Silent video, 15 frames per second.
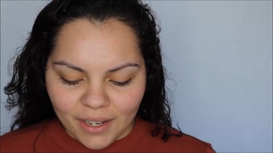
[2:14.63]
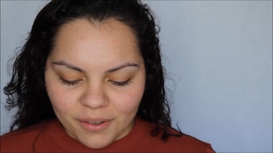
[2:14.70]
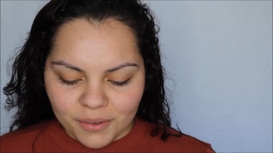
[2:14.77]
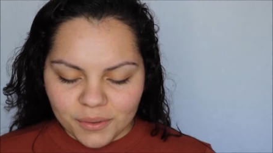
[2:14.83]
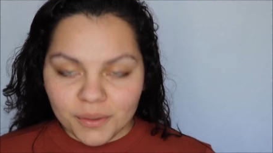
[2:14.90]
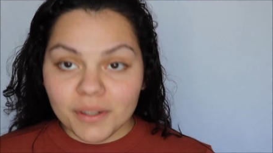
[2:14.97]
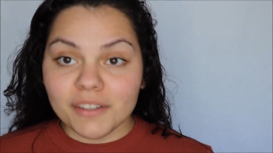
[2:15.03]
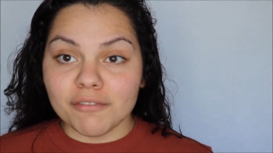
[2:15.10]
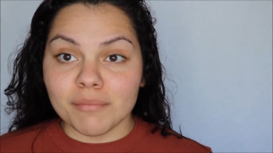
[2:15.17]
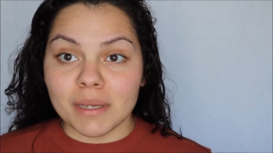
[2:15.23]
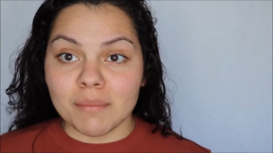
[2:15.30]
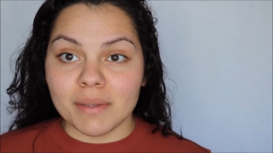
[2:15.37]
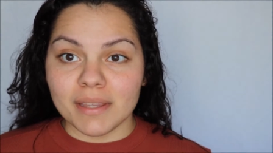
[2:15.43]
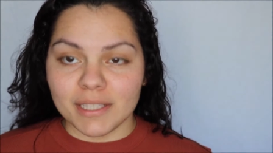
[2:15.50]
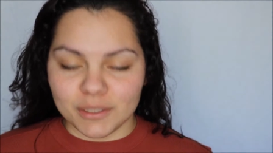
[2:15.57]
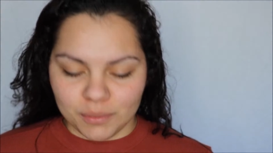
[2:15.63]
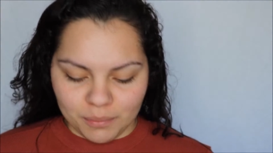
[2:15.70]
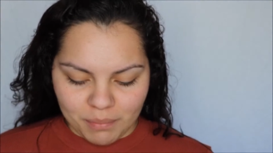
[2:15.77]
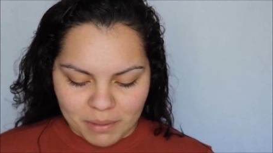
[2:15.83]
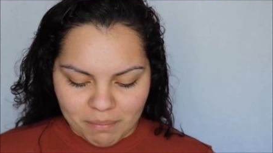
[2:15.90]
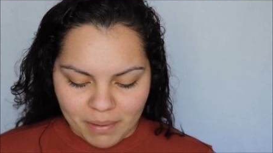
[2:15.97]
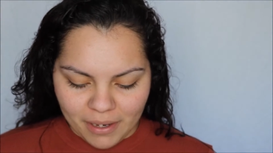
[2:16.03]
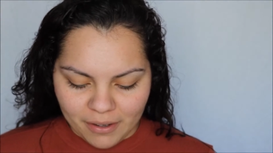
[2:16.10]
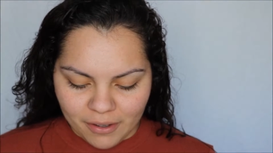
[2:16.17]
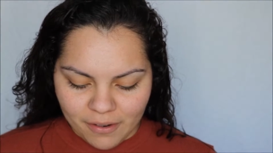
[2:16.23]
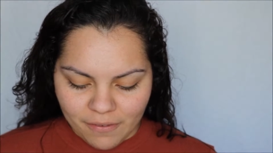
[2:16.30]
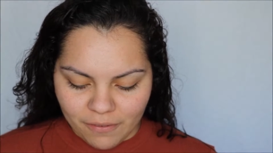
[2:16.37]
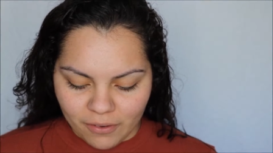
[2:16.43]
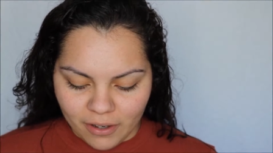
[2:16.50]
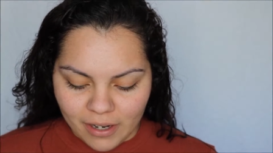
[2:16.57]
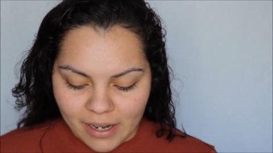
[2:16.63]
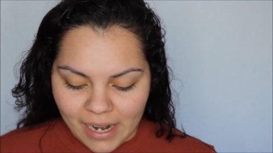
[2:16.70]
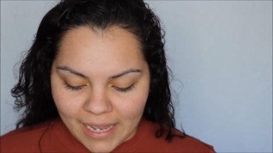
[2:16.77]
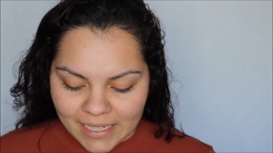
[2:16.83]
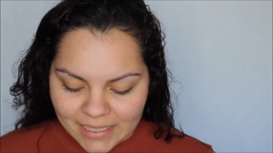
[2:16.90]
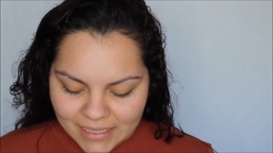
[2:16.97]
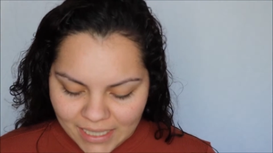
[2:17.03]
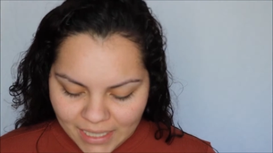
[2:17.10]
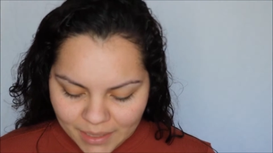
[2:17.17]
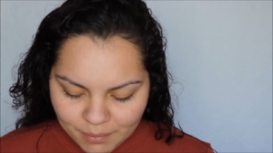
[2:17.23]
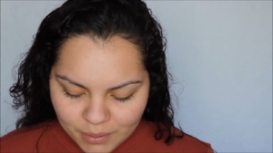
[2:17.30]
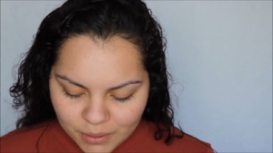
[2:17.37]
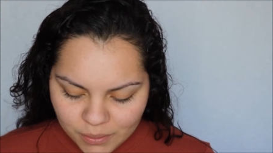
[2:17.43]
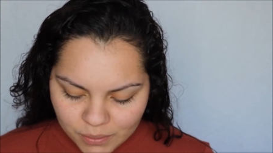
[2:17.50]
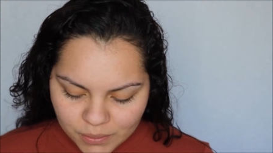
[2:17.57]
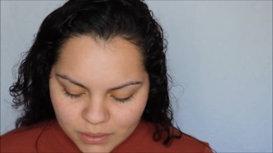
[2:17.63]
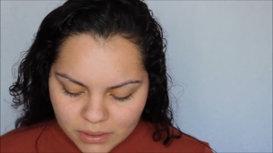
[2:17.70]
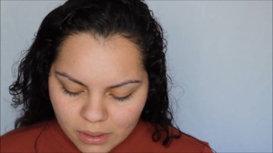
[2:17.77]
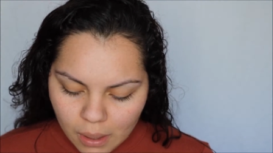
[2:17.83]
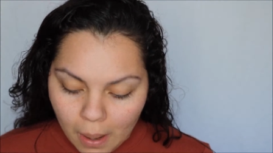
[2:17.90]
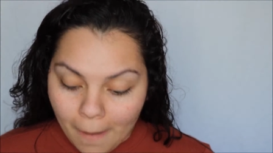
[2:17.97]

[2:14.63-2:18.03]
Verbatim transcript: I don't know if maybe this would be better for nighttime use